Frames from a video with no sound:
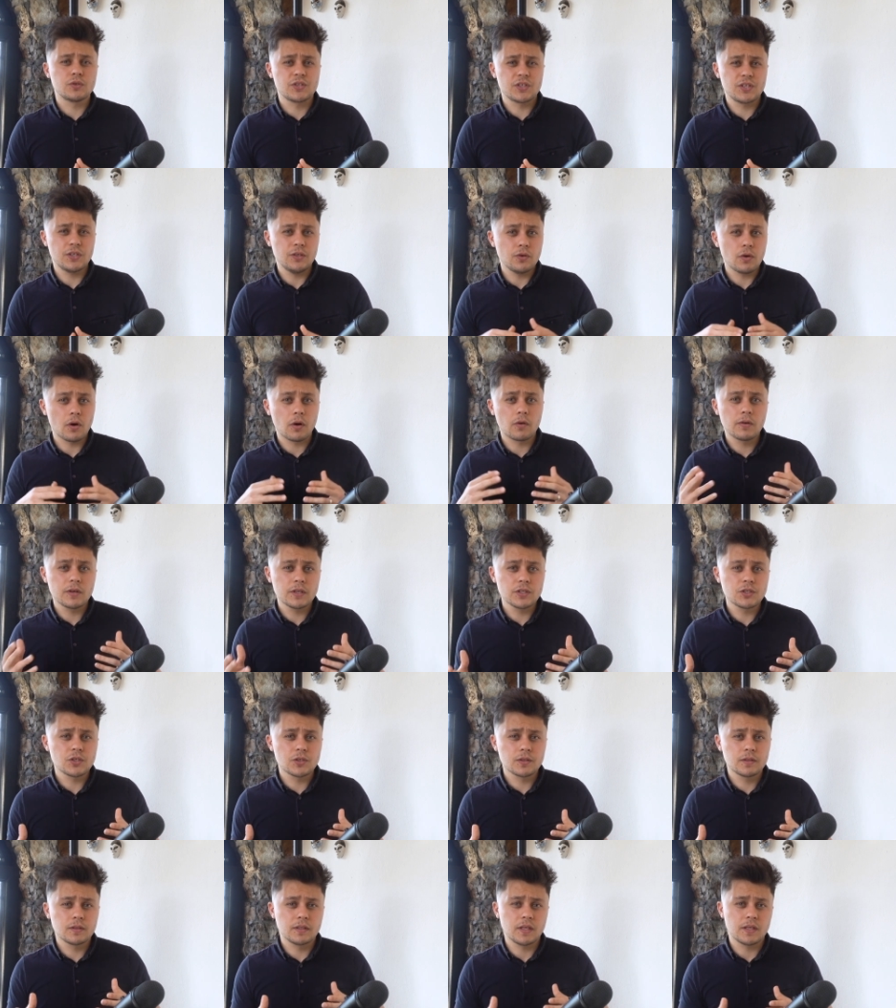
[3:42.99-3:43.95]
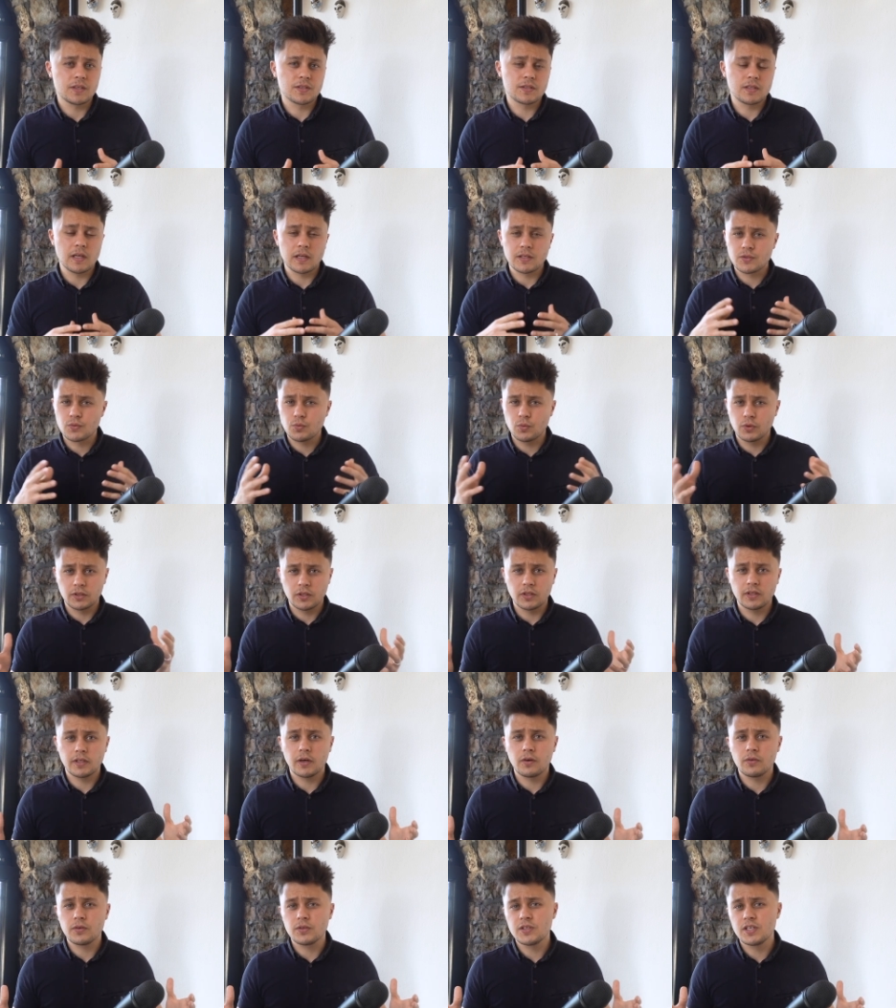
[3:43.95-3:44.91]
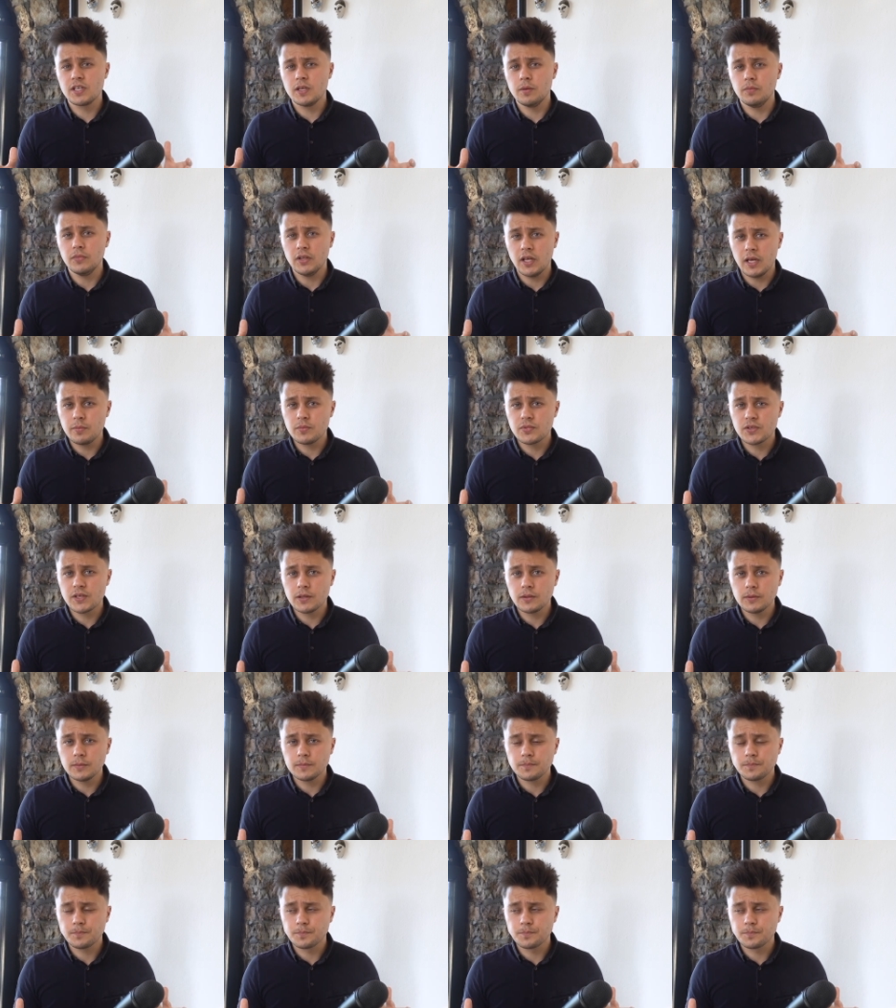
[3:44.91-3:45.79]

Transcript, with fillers: seniorage. That's what the Terra team names it.